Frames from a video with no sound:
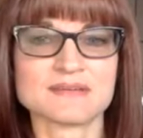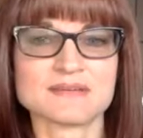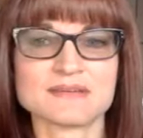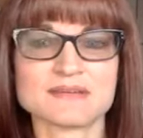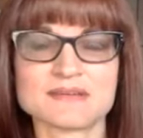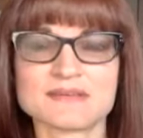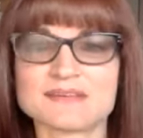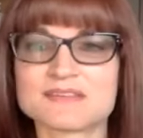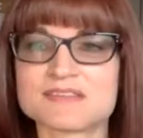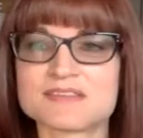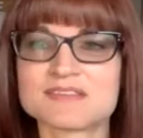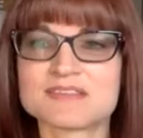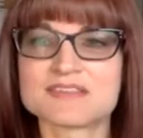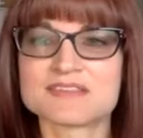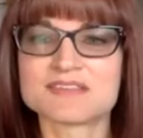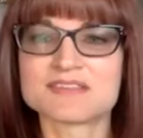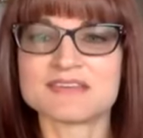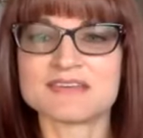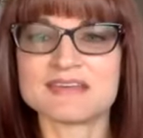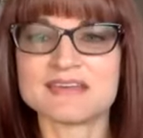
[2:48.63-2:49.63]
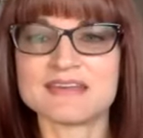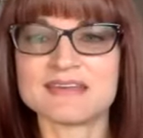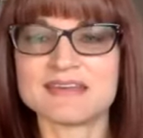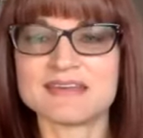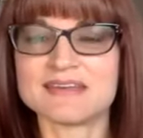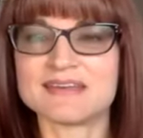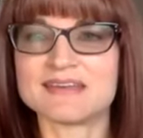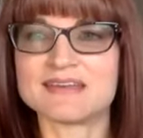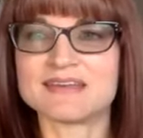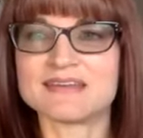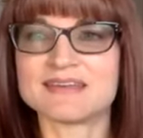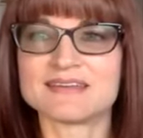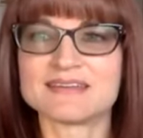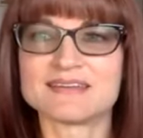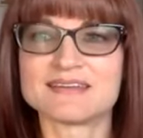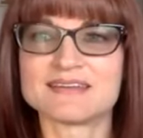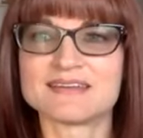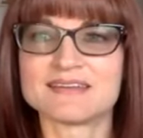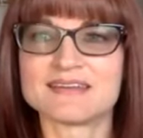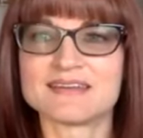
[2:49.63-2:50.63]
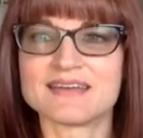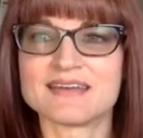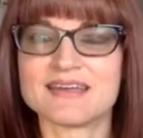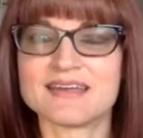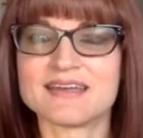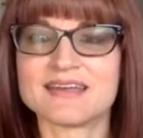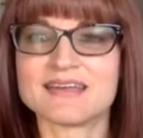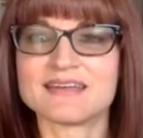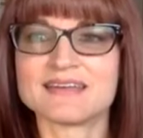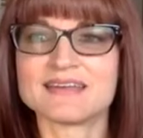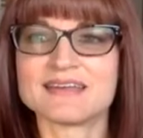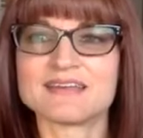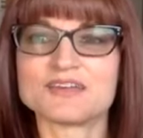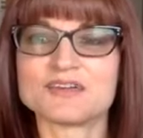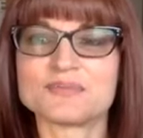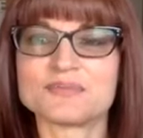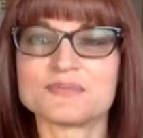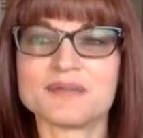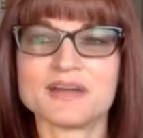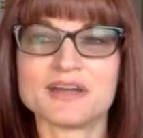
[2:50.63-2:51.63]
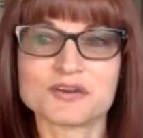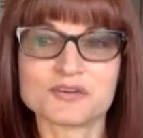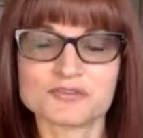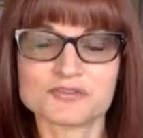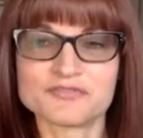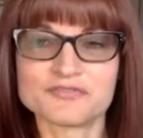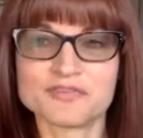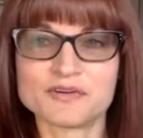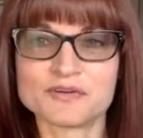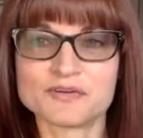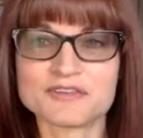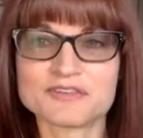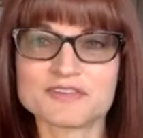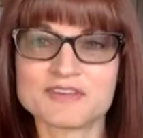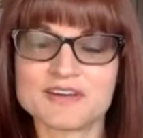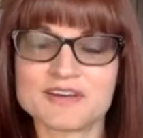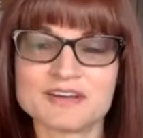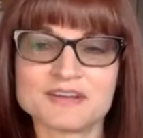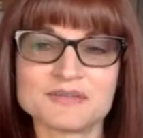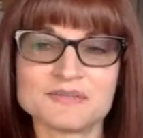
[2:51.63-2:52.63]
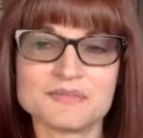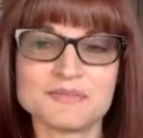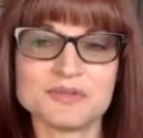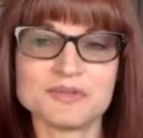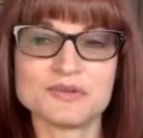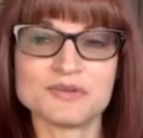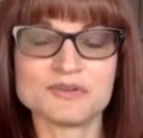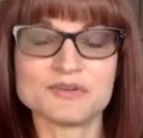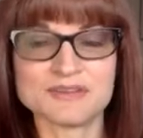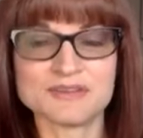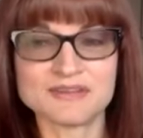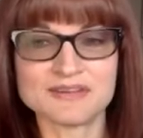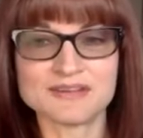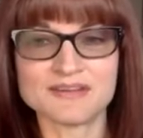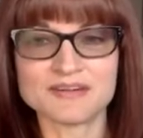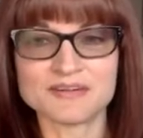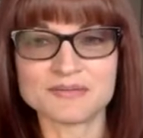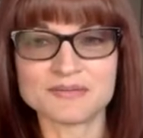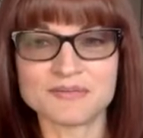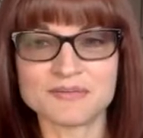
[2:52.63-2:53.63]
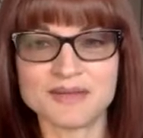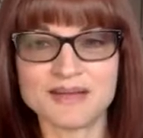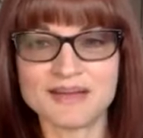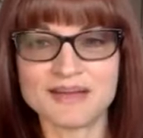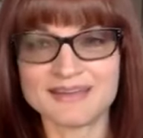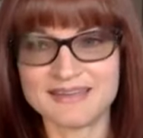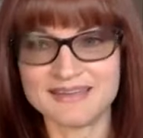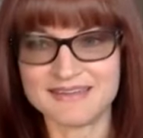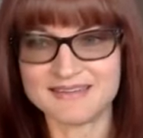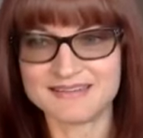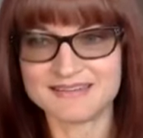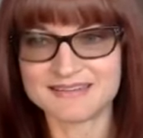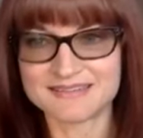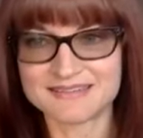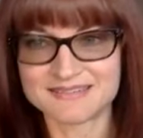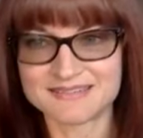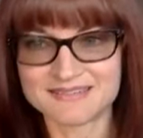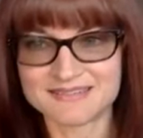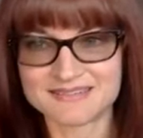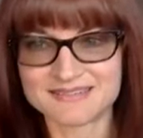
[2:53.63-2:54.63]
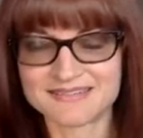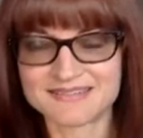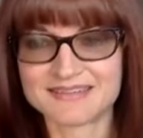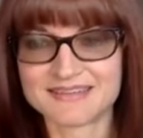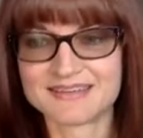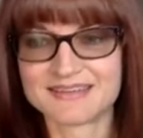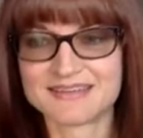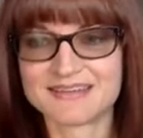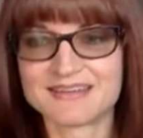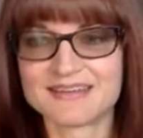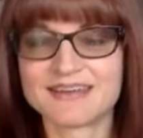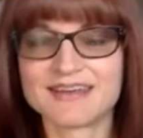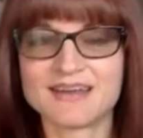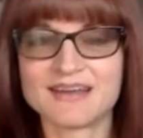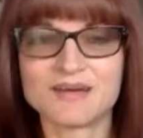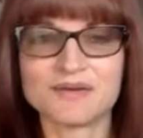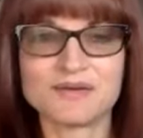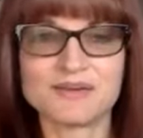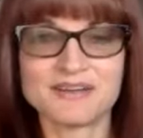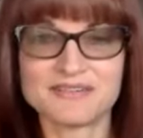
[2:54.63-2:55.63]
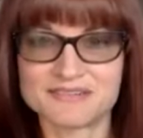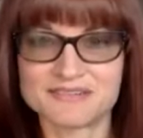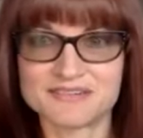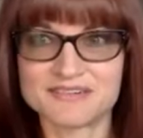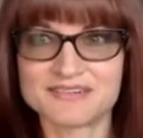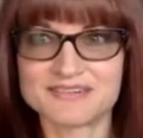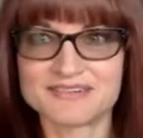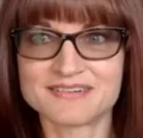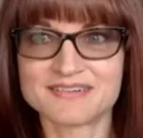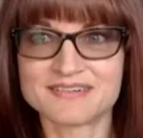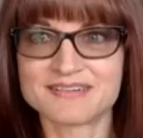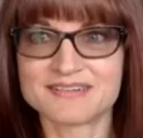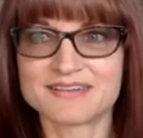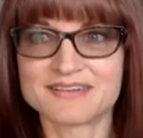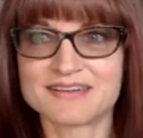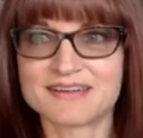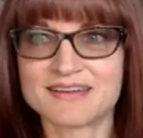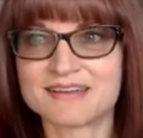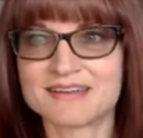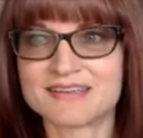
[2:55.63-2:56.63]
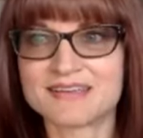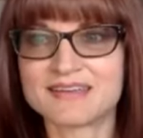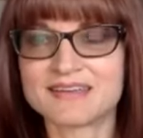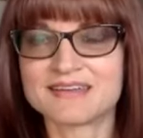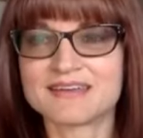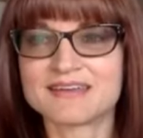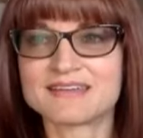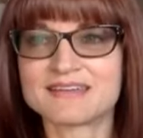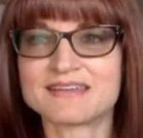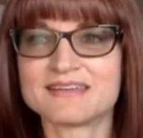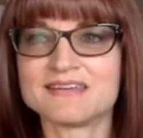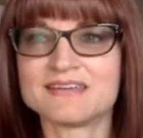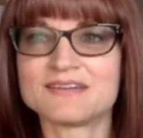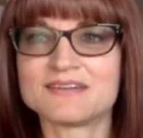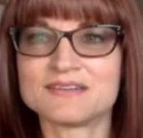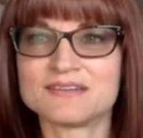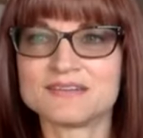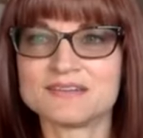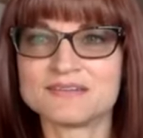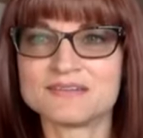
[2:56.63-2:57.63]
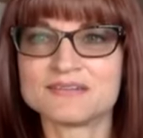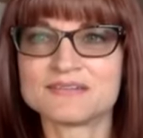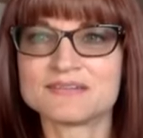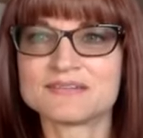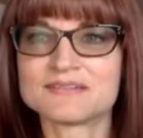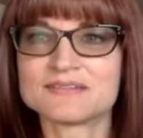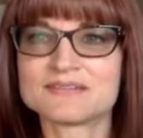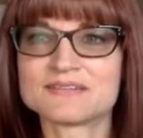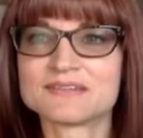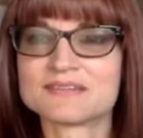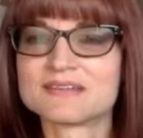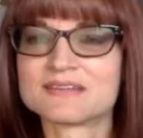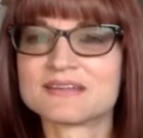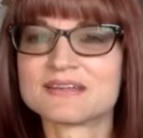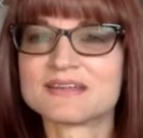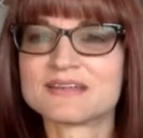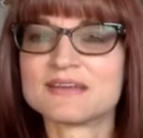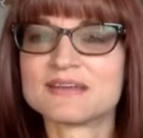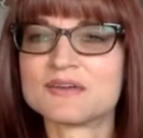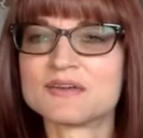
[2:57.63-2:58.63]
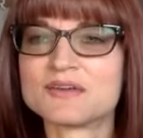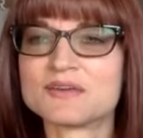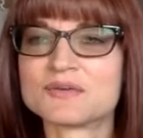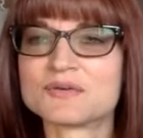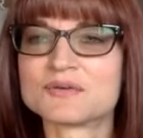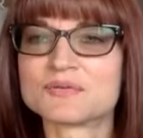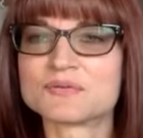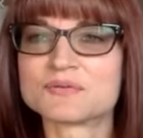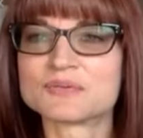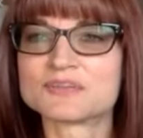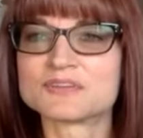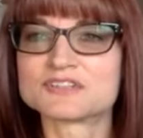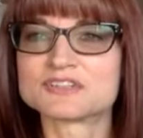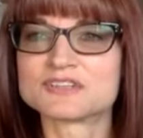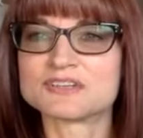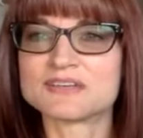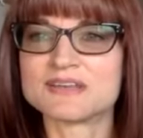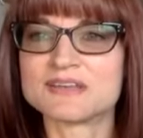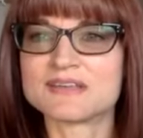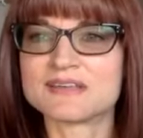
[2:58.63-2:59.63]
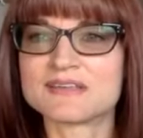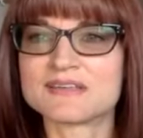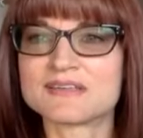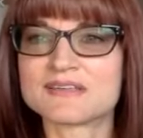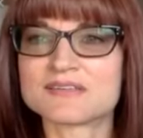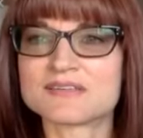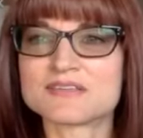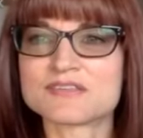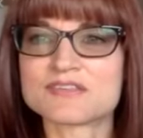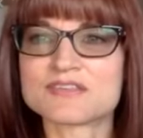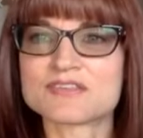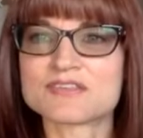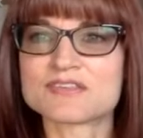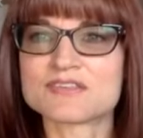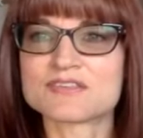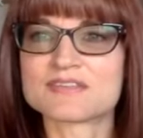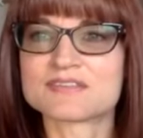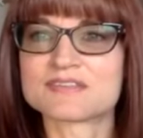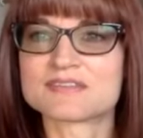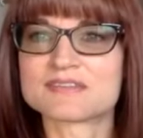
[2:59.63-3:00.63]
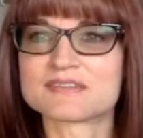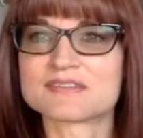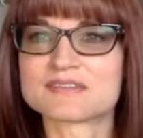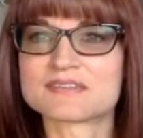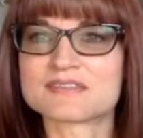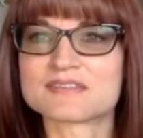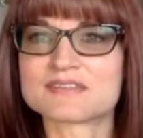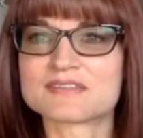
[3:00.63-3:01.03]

Let's see. And your microphone is unmuted on my end. However, I cannot hear you, which is, let's